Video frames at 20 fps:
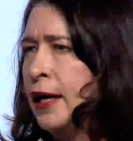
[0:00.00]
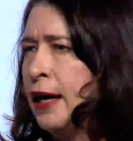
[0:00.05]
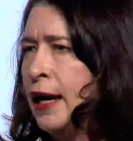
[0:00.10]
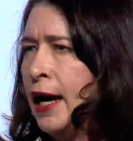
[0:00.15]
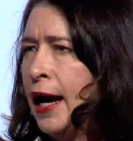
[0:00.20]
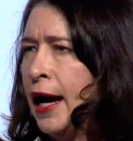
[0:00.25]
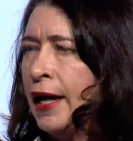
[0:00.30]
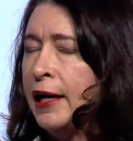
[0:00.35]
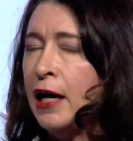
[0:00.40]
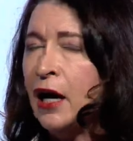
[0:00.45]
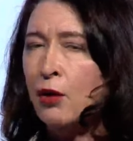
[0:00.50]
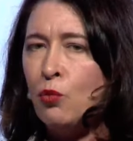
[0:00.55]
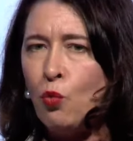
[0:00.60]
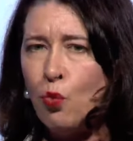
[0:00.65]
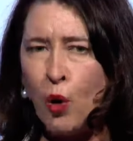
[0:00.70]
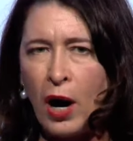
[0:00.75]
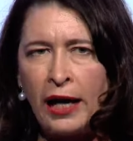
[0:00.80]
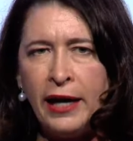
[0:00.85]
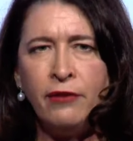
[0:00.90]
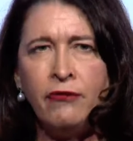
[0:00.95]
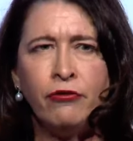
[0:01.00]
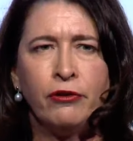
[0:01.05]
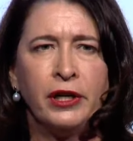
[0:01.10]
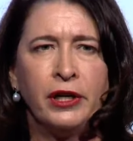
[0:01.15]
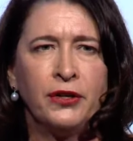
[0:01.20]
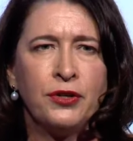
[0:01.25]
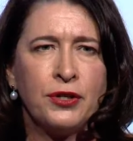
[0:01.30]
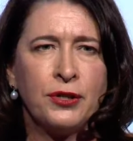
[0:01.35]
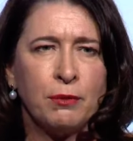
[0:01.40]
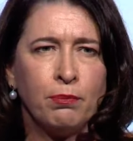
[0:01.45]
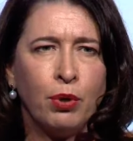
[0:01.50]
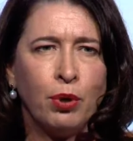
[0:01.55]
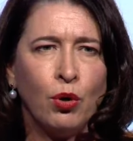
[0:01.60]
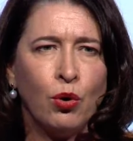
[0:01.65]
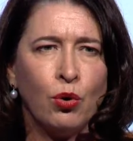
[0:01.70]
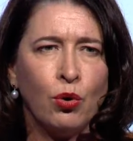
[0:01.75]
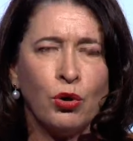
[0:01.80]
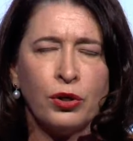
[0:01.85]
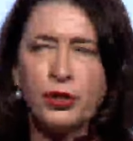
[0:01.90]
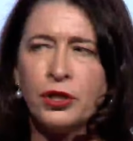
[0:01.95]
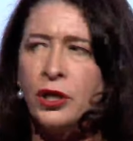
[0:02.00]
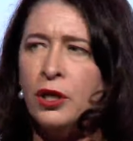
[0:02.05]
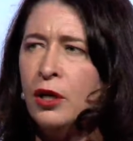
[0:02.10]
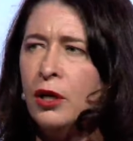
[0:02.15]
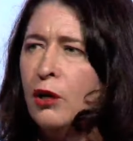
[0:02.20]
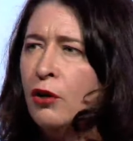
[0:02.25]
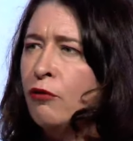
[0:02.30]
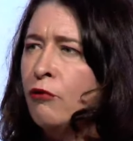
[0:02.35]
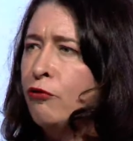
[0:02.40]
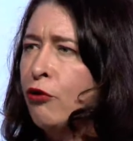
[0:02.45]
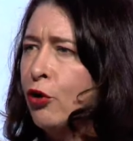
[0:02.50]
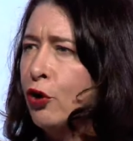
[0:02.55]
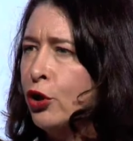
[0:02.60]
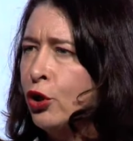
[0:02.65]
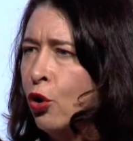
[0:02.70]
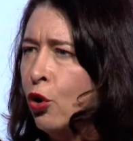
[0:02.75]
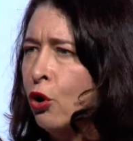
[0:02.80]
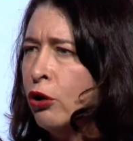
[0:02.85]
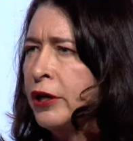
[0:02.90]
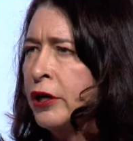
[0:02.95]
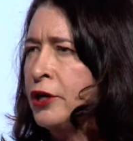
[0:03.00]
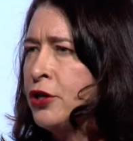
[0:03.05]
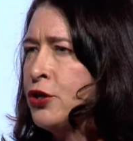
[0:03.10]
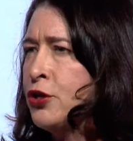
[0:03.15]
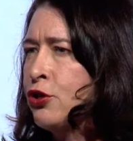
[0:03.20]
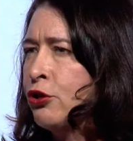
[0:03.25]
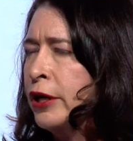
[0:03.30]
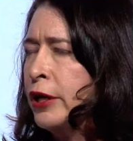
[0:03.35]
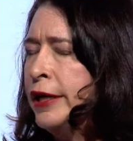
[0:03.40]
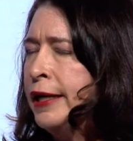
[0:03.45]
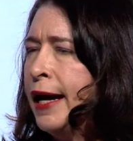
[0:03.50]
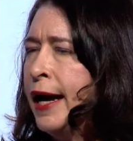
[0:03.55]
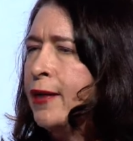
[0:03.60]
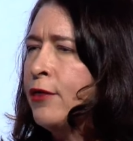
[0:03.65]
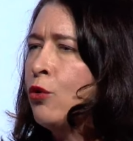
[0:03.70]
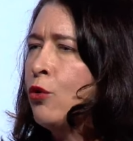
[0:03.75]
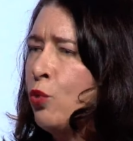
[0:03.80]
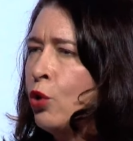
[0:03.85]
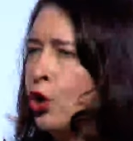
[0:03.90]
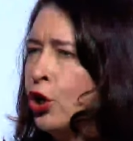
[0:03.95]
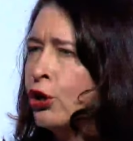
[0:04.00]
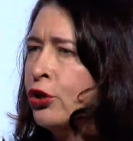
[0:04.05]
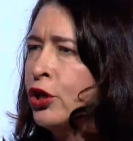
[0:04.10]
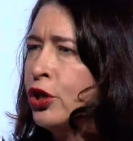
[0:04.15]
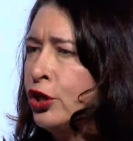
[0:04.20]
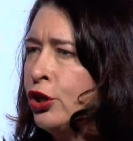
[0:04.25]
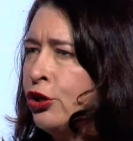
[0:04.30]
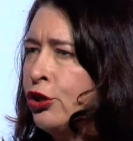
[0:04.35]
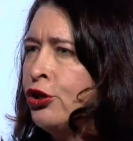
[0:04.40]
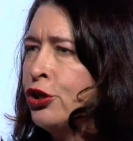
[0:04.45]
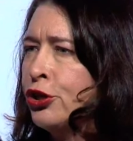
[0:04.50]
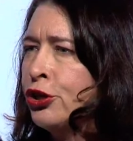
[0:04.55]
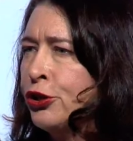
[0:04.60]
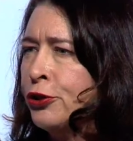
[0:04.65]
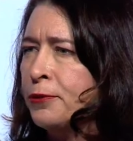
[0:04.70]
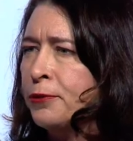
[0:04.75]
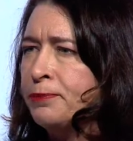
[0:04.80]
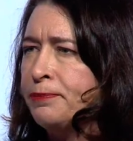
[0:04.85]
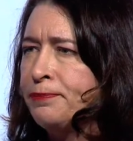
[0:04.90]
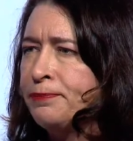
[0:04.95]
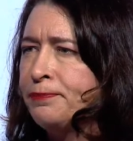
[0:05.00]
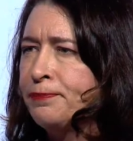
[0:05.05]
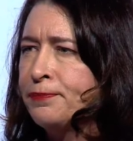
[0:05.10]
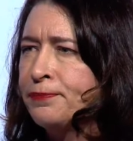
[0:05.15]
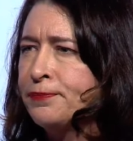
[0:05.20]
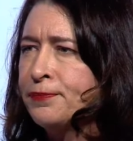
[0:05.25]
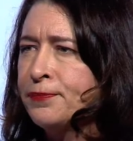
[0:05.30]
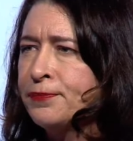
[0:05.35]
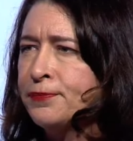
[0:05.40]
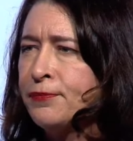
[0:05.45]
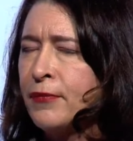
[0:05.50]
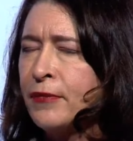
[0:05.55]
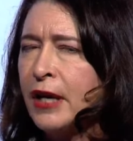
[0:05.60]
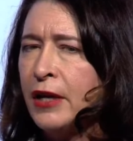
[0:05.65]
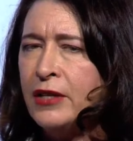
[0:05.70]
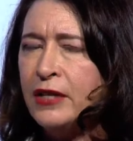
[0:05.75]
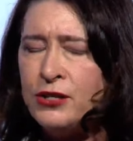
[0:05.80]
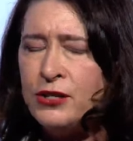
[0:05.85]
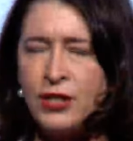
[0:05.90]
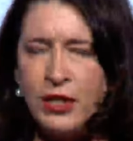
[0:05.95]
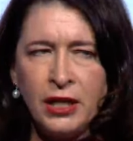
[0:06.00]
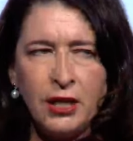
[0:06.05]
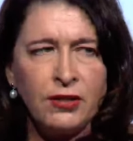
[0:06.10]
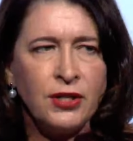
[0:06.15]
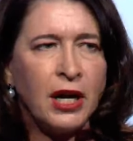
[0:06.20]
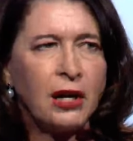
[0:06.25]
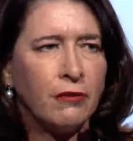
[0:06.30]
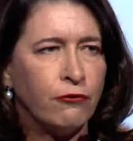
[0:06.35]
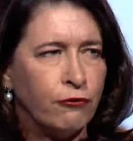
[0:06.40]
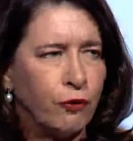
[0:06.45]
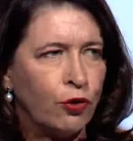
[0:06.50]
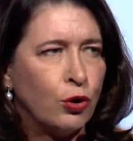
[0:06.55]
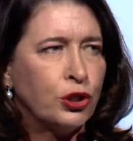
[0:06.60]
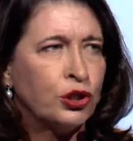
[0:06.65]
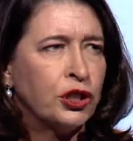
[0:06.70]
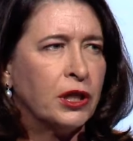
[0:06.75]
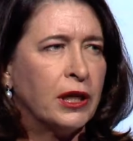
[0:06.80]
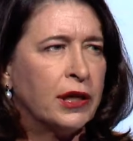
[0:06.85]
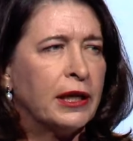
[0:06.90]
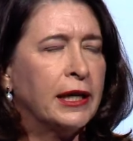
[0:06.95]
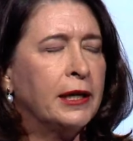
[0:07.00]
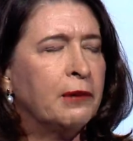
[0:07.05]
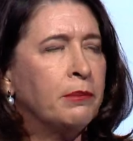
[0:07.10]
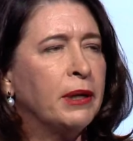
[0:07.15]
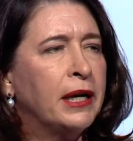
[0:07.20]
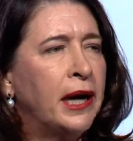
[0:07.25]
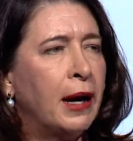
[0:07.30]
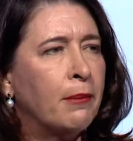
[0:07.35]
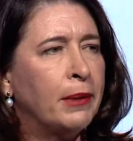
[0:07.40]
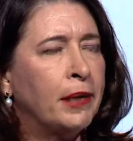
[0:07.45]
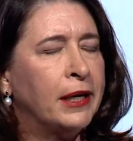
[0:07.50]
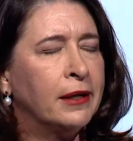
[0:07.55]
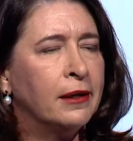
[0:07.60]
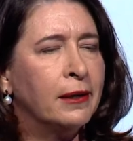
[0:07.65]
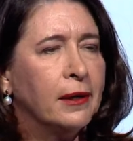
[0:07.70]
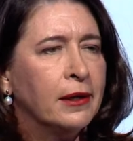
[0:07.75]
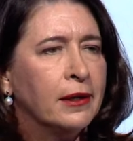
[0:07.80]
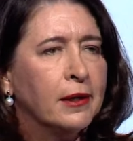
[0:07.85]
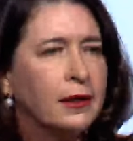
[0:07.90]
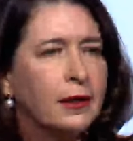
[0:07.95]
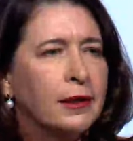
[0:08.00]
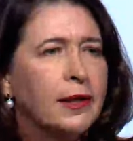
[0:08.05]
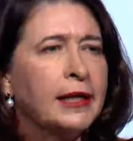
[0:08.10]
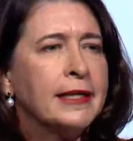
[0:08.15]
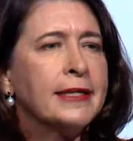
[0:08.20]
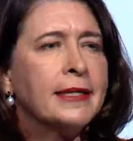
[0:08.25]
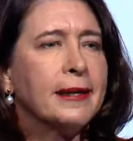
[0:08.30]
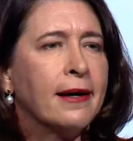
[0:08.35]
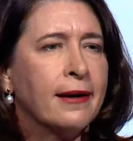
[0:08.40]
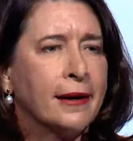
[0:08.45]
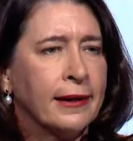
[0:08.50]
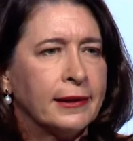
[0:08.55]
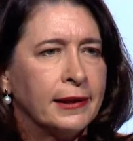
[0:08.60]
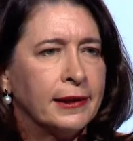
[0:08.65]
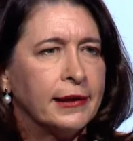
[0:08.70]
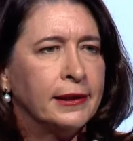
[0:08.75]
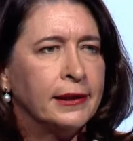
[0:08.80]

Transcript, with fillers: and unwavering support for your industry and the work that you do. This is unfortunately becoming less likely.